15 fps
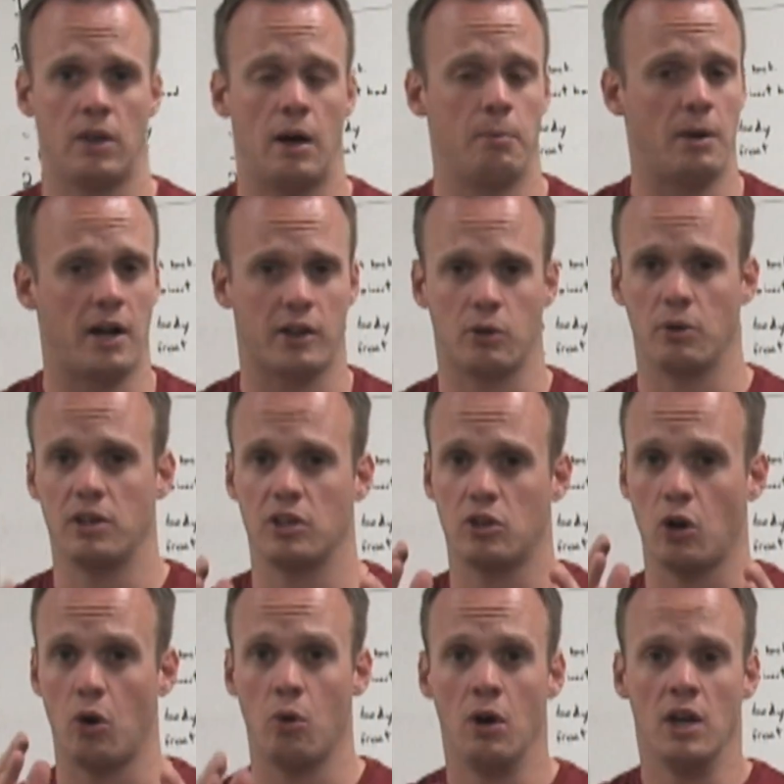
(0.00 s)
I'm not going to
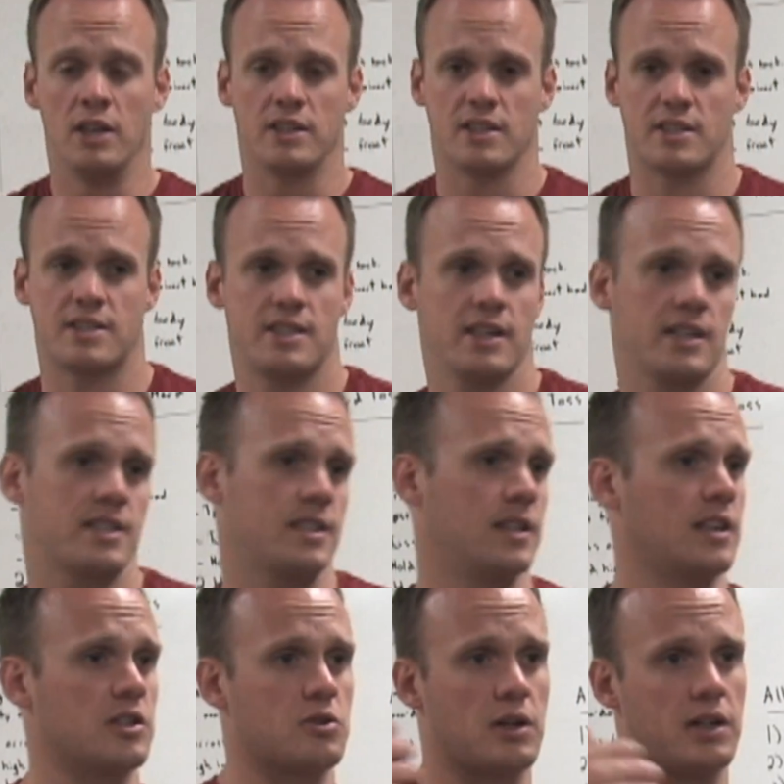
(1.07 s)
go to 6
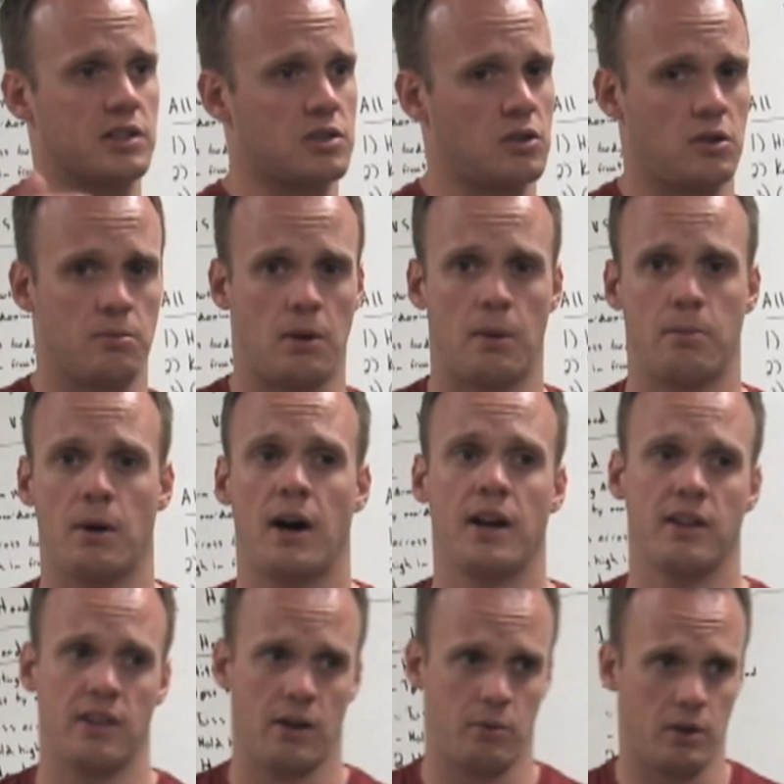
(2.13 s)
and then try to turn my
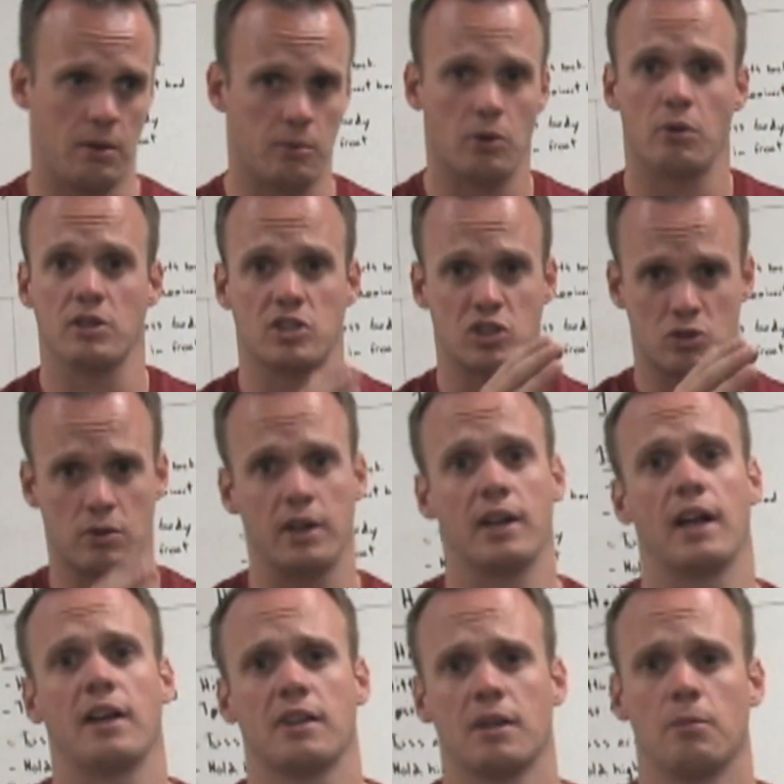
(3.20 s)
body that way. I'm going
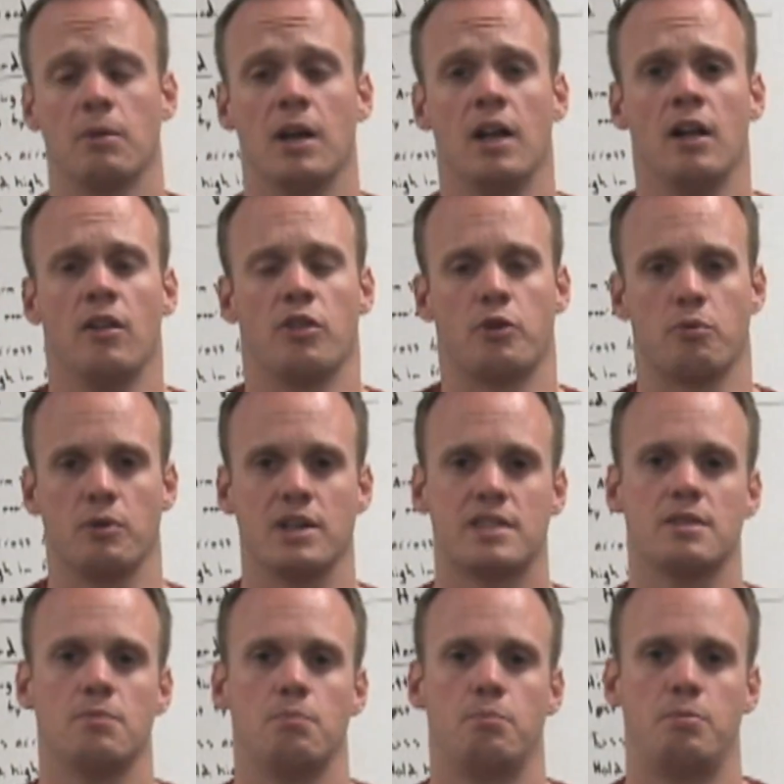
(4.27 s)
straight at them. The
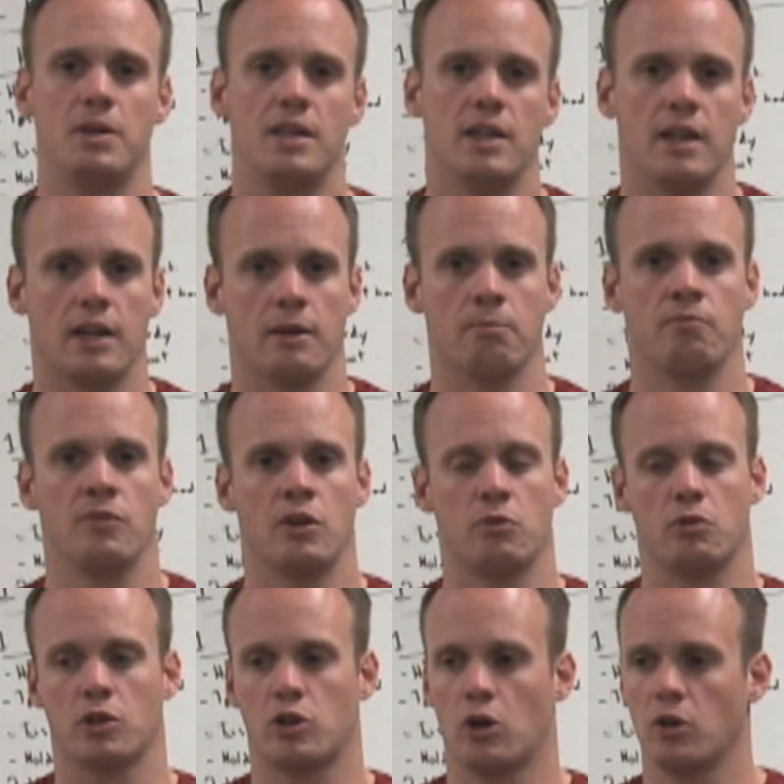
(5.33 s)
reason being,
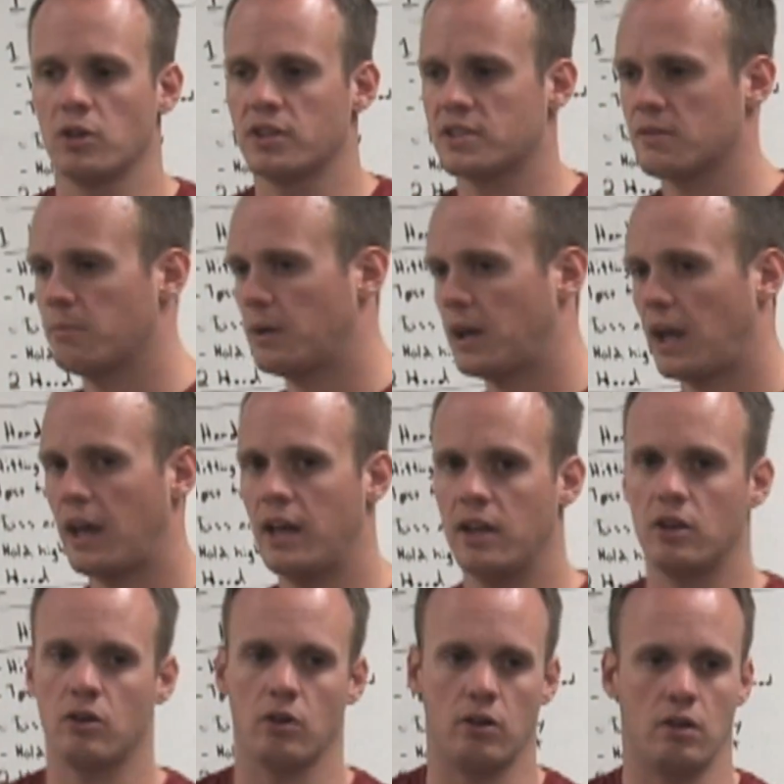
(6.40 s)
regardless of my
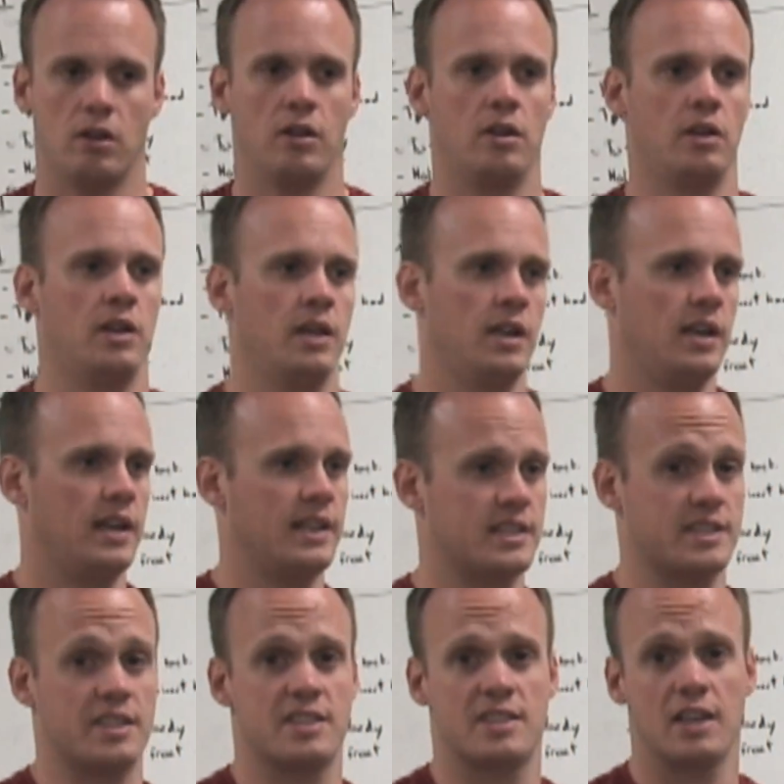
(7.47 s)
angle,
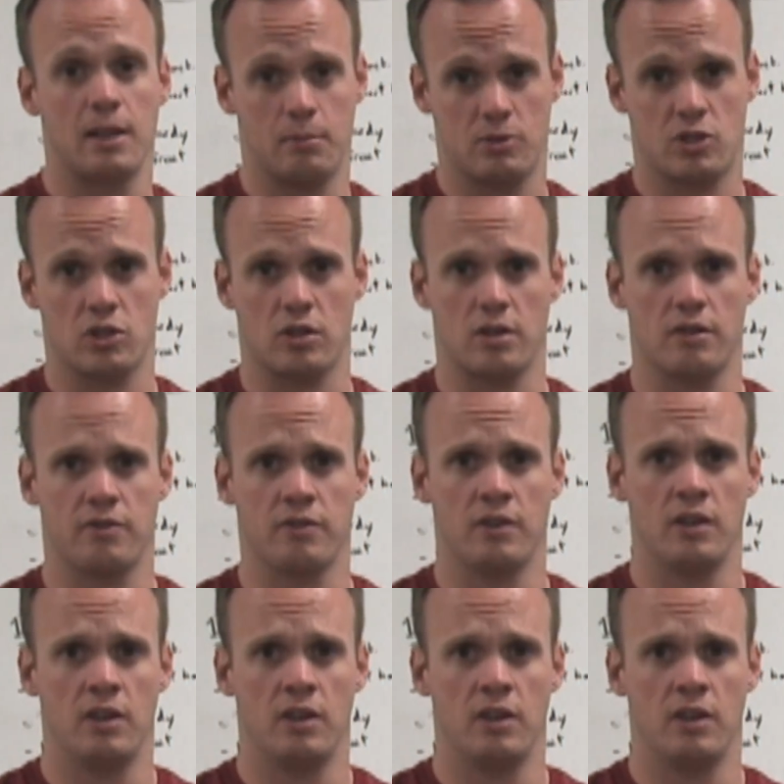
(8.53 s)
it's the same serve